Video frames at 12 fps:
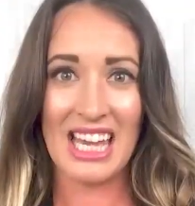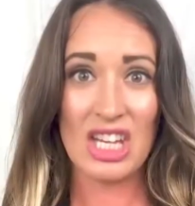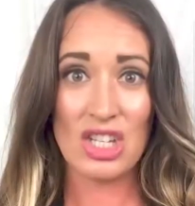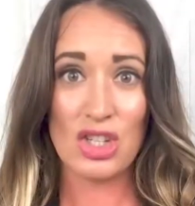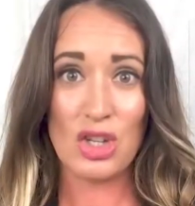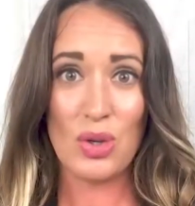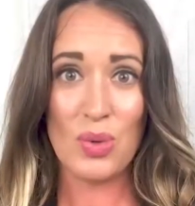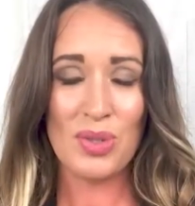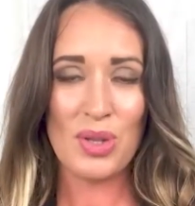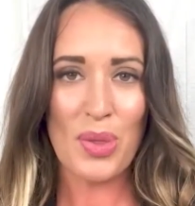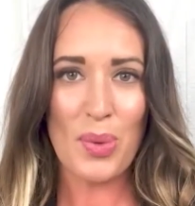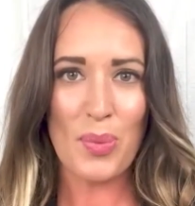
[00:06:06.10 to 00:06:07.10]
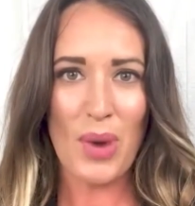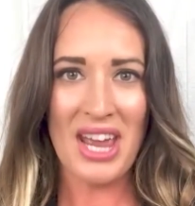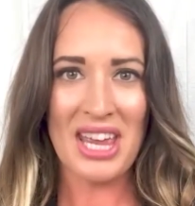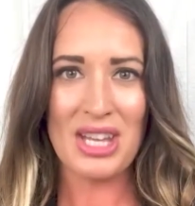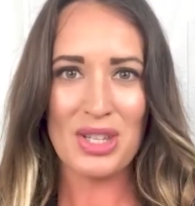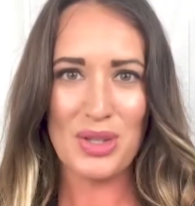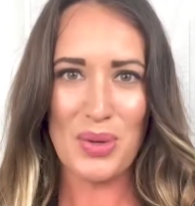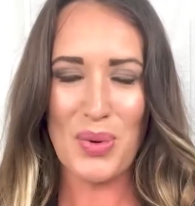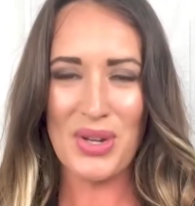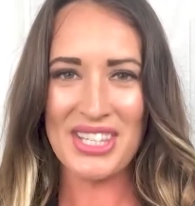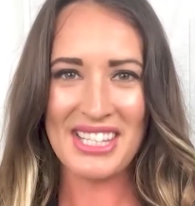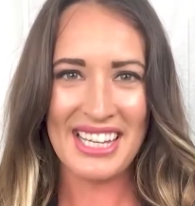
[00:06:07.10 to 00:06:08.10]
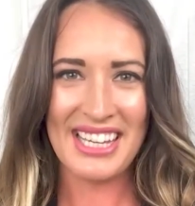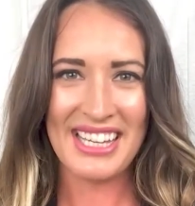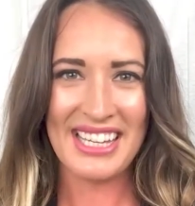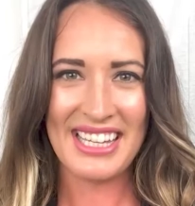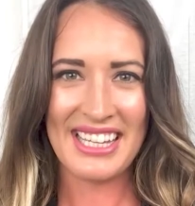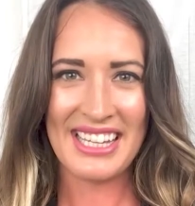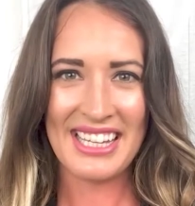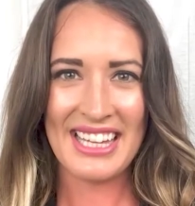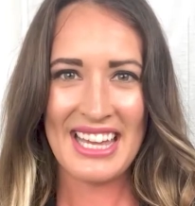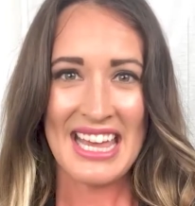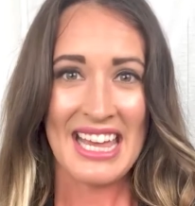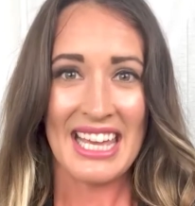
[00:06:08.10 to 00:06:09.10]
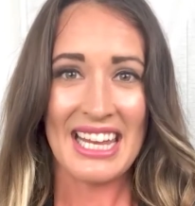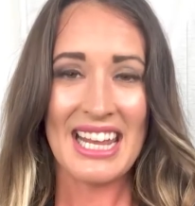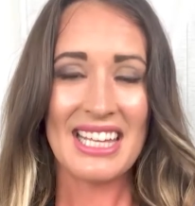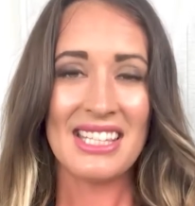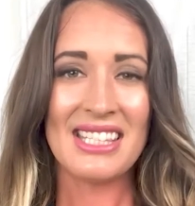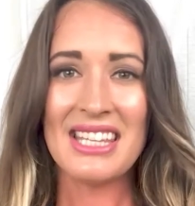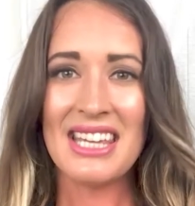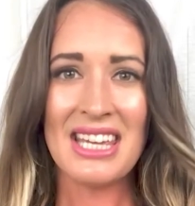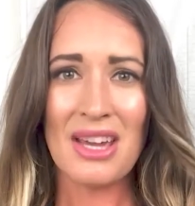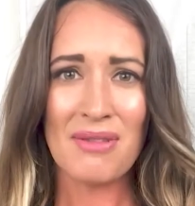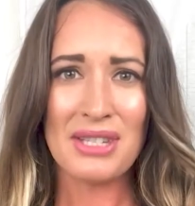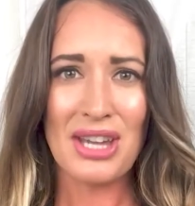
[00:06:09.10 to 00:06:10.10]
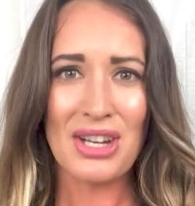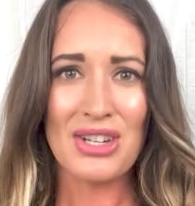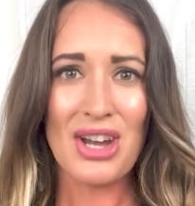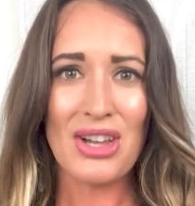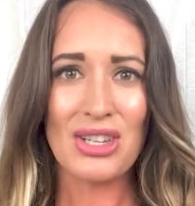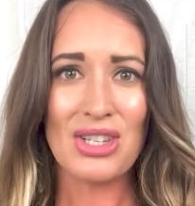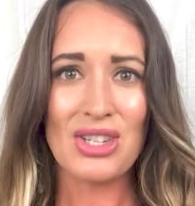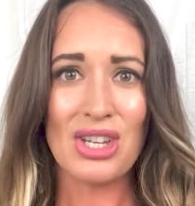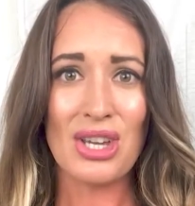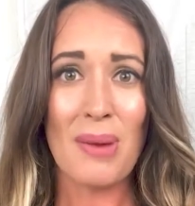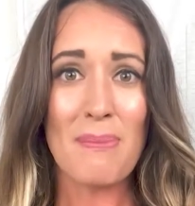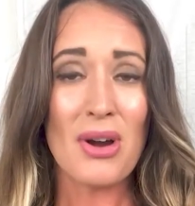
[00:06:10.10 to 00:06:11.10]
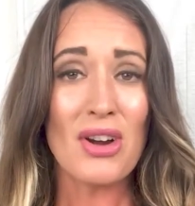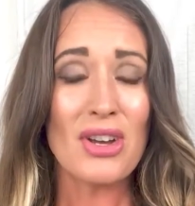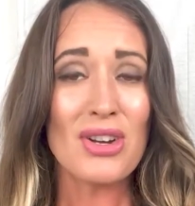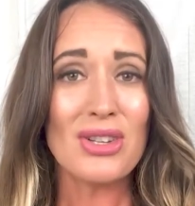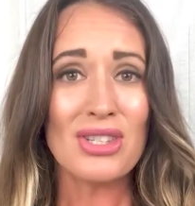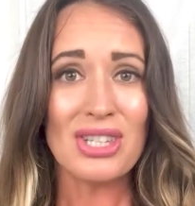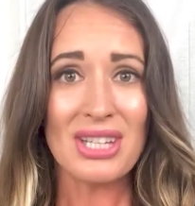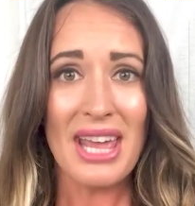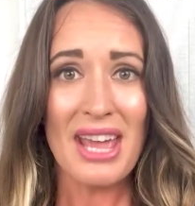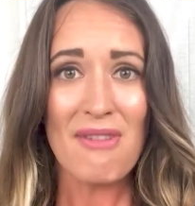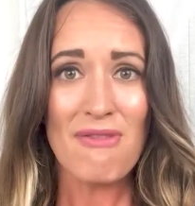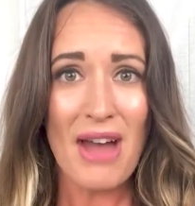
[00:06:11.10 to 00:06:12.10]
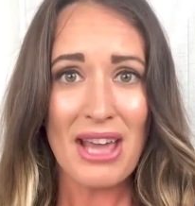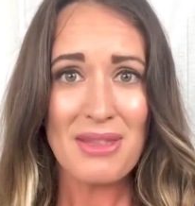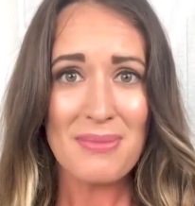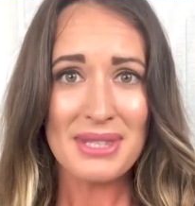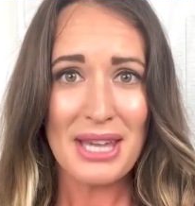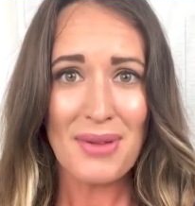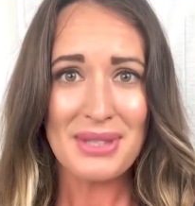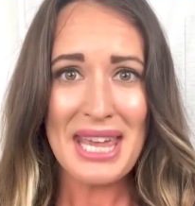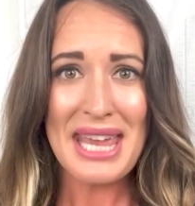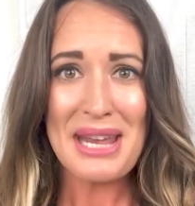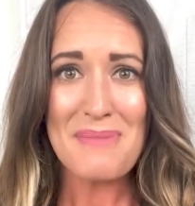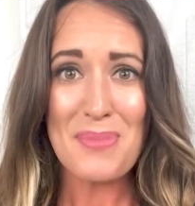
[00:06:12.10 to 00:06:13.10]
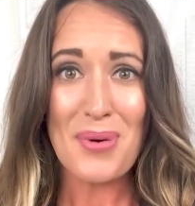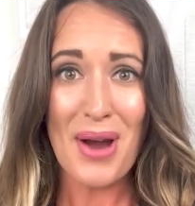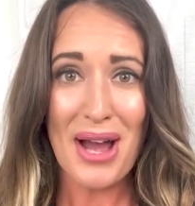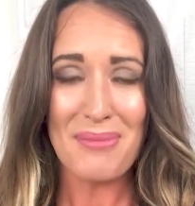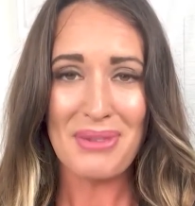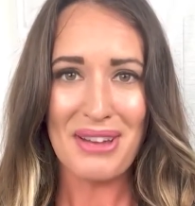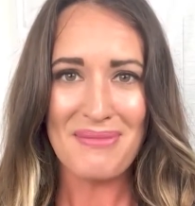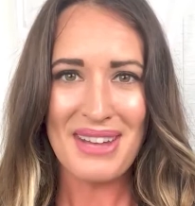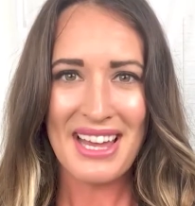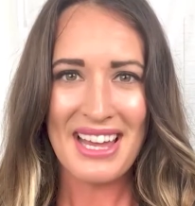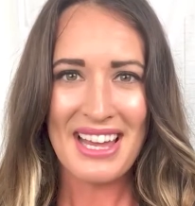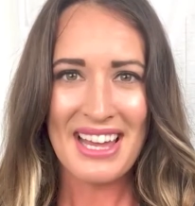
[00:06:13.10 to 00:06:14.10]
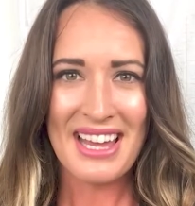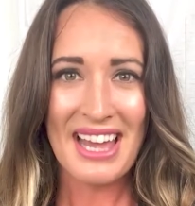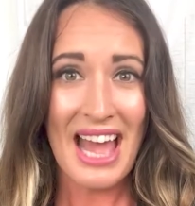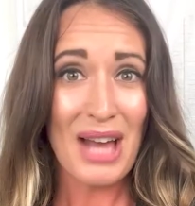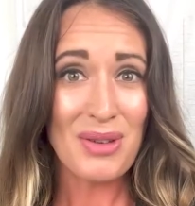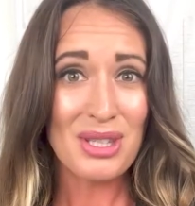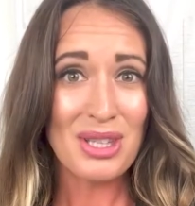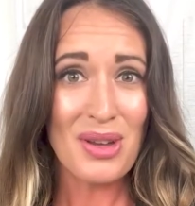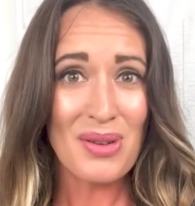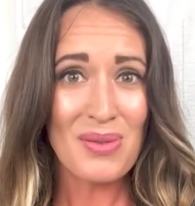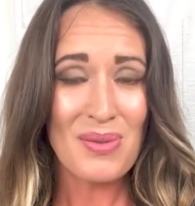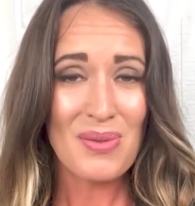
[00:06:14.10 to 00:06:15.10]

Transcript: Choose the right tools. In a sea of technology, marketers today find themselves in a problem. How so?